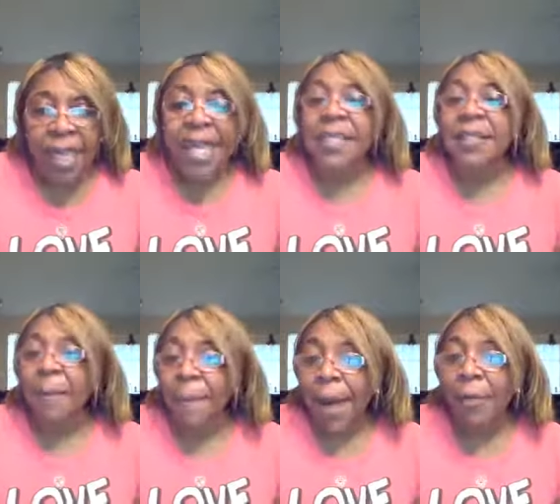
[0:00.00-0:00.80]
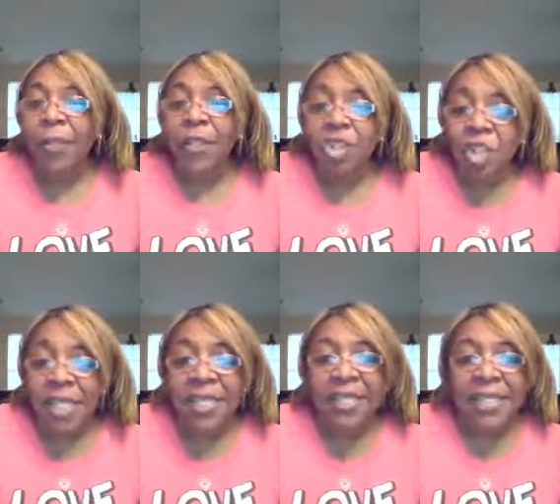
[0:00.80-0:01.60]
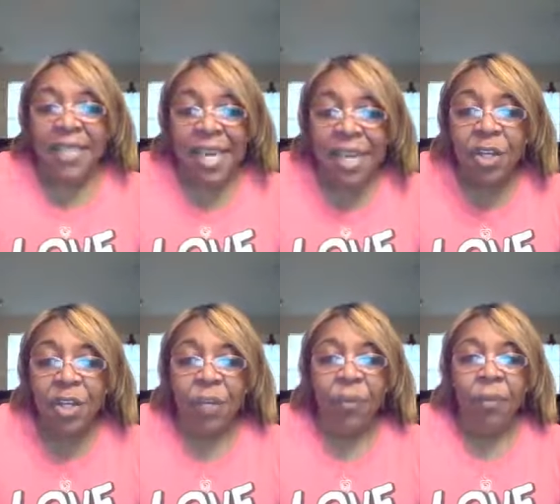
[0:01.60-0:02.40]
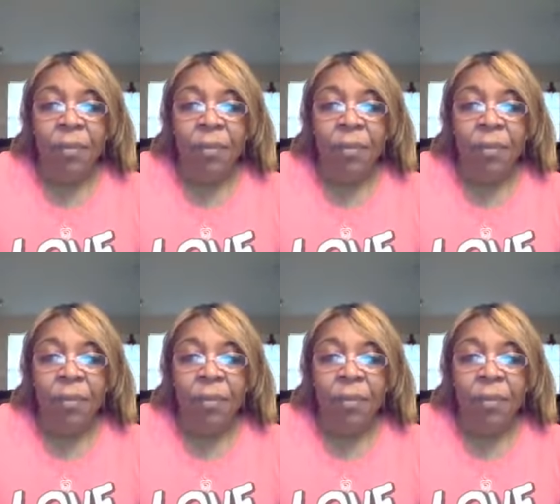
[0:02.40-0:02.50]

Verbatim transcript: it's about the Jesus in you.